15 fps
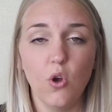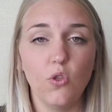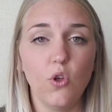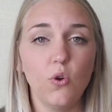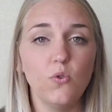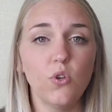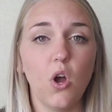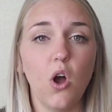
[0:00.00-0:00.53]

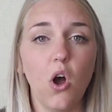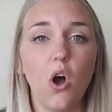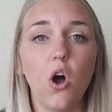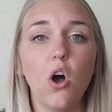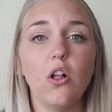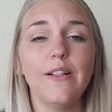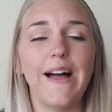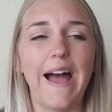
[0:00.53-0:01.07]
Those
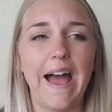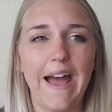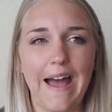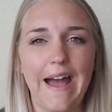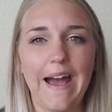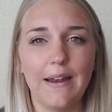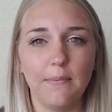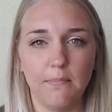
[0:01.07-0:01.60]
all
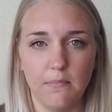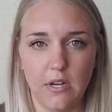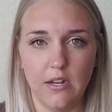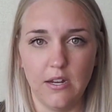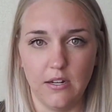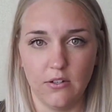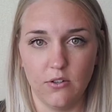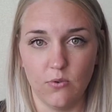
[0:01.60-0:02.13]
add
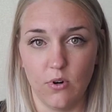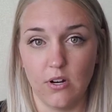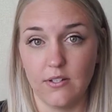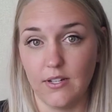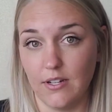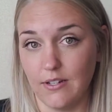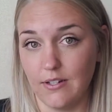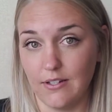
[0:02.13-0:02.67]
meaning to our
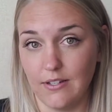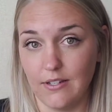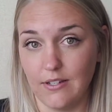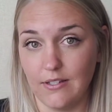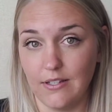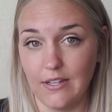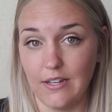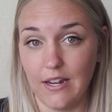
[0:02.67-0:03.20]

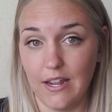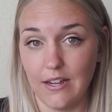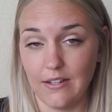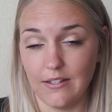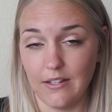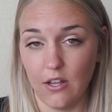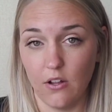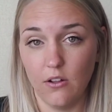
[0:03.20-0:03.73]
sentences in
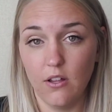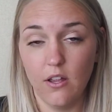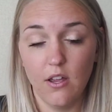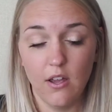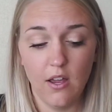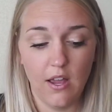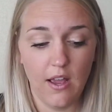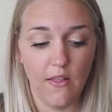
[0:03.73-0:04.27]
ASL,
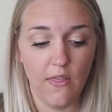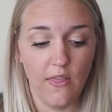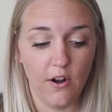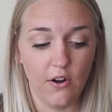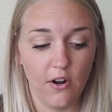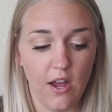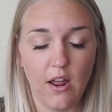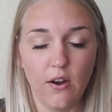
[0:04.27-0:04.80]
and they're
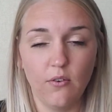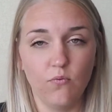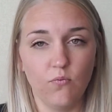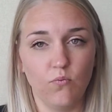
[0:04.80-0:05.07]
not